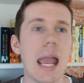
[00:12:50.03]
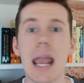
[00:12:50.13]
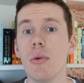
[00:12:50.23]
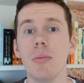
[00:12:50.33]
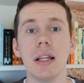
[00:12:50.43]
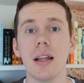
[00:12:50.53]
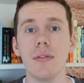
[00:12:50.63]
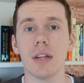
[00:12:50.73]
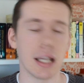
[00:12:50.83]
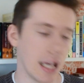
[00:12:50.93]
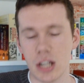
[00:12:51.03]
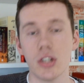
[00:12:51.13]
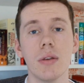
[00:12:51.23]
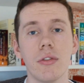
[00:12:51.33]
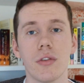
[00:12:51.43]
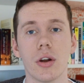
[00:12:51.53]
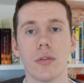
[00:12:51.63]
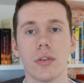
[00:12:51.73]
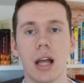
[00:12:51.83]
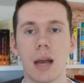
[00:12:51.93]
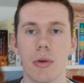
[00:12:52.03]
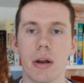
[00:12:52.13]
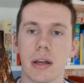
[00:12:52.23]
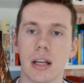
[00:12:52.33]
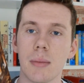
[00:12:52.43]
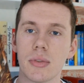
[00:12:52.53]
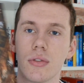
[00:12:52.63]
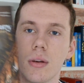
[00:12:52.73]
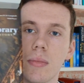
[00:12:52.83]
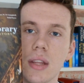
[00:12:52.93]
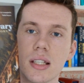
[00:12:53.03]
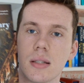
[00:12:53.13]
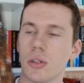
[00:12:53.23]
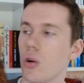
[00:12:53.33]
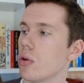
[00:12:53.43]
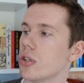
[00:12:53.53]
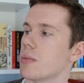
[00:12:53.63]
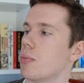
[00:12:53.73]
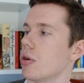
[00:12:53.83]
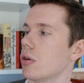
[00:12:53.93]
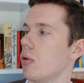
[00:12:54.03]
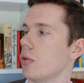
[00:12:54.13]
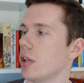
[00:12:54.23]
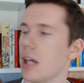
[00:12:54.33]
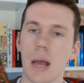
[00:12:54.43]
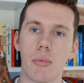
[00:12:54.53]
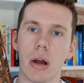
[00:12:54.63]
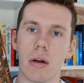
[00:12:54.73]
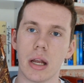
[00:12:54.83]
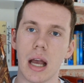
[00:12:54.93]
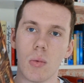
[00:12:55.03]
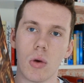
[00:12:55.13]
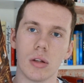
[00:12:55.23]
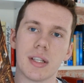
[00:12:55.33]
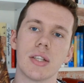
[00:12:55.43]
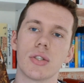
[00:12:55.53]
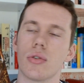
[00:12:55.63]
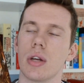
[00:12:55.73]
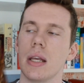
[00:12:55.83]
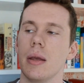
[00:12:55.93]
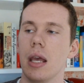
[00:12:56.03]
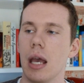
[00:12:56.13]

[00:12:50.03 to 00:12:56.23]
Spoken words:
It would be lovely. I do have a photo of the library. It comes from this gorgeous book called The Library, A World History.